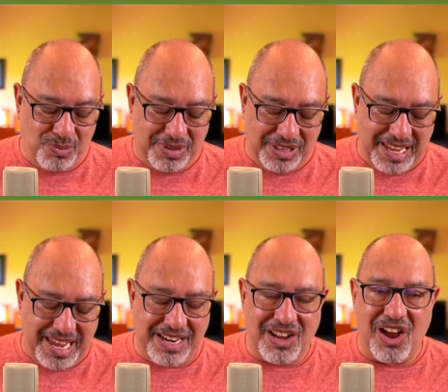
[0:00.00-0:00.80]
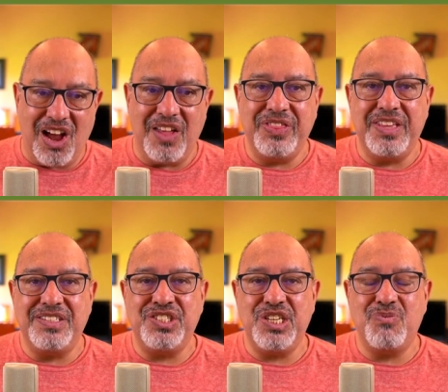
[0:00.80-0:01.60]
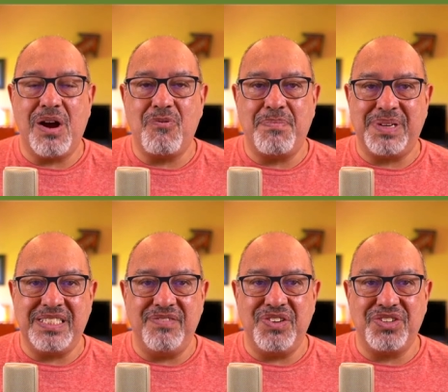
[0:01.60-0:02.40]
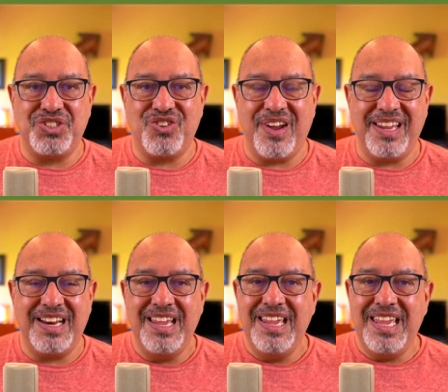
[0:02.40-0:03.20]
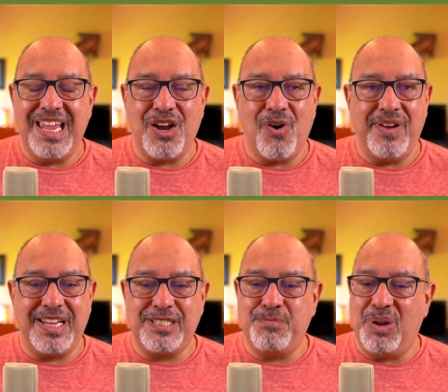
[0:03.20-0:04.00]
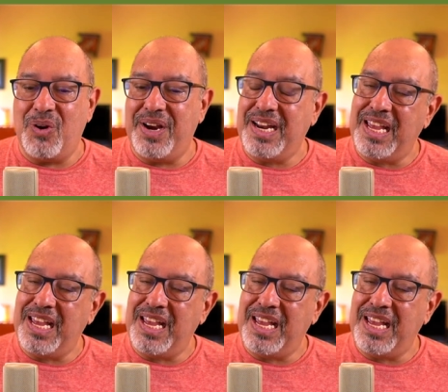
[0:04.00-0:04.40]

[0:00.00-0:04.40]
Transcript: we'll get on the Chihuahua Pacifico train and go and explore it.